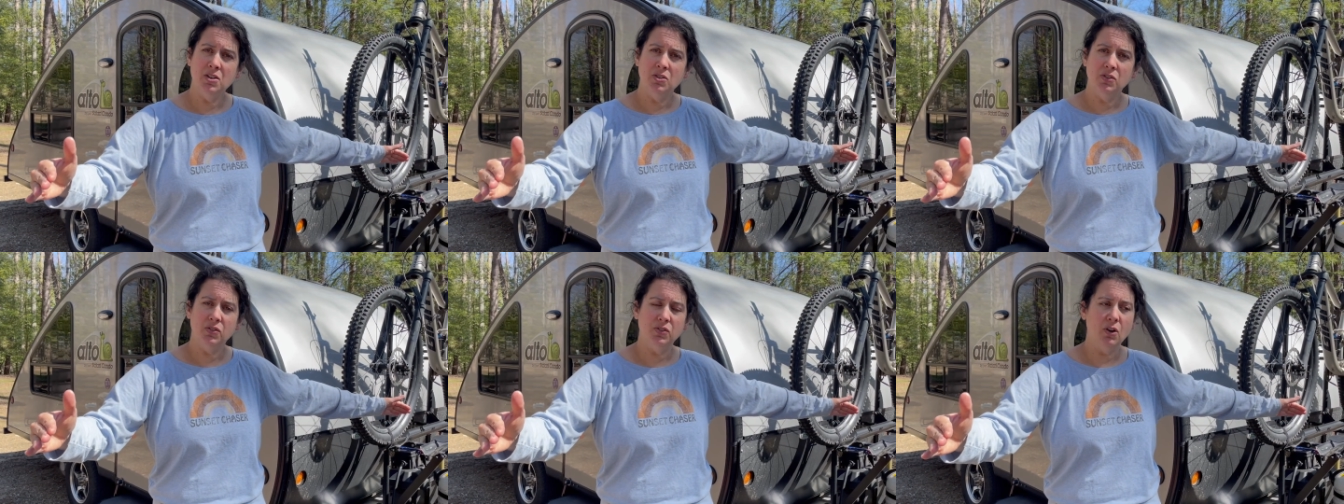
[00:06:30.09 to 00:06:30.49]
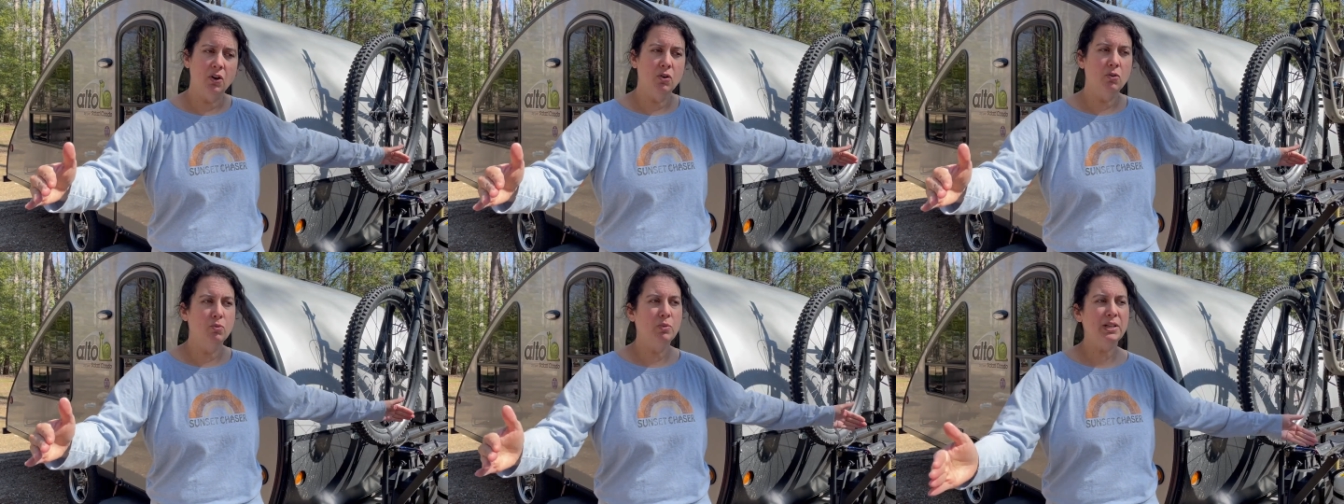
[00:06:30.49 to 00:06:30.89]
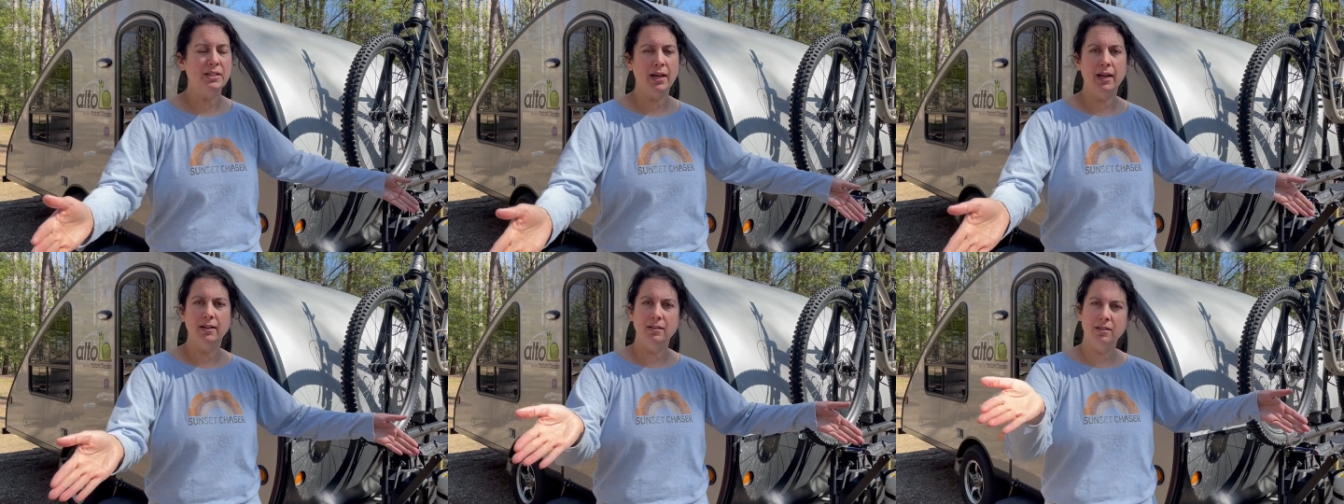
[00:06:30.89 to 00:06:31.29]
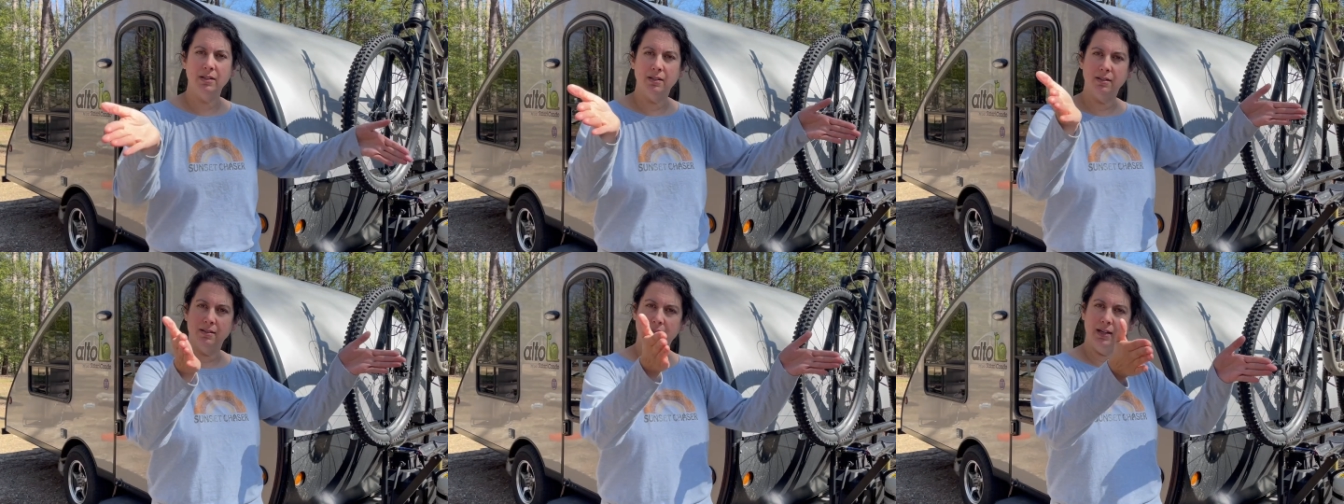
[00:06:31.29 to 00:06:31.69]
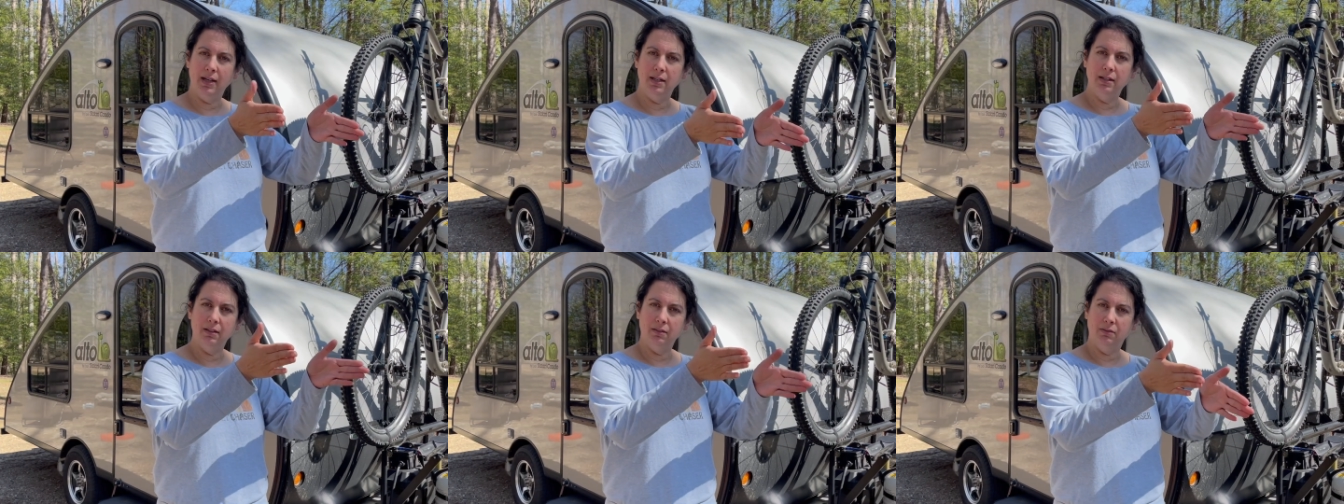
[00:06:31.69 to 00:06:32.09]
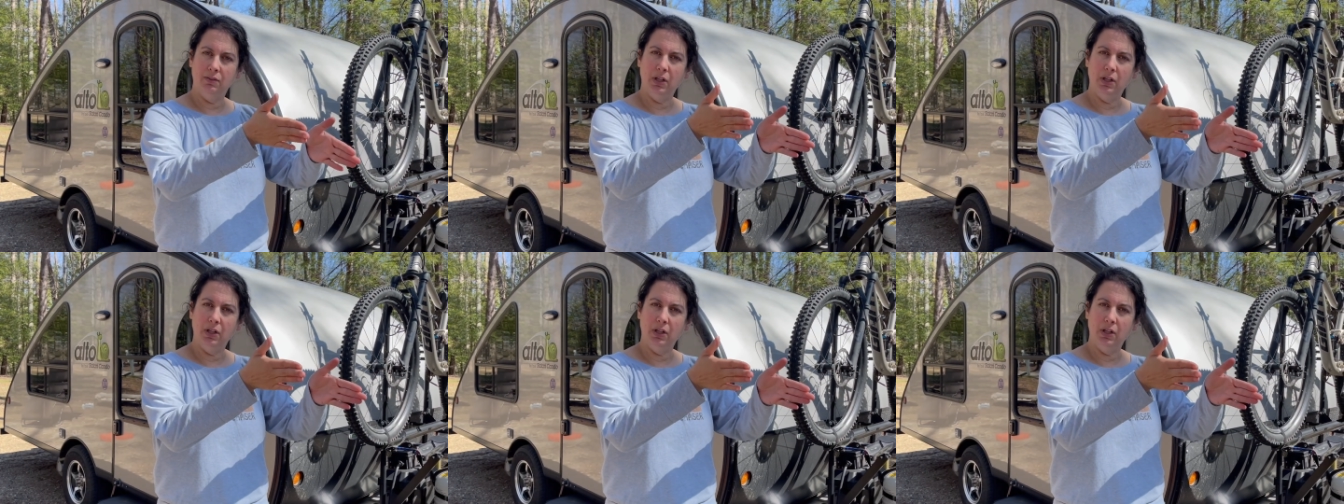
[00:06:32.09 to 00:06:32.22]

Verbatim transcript: So we tend to stay,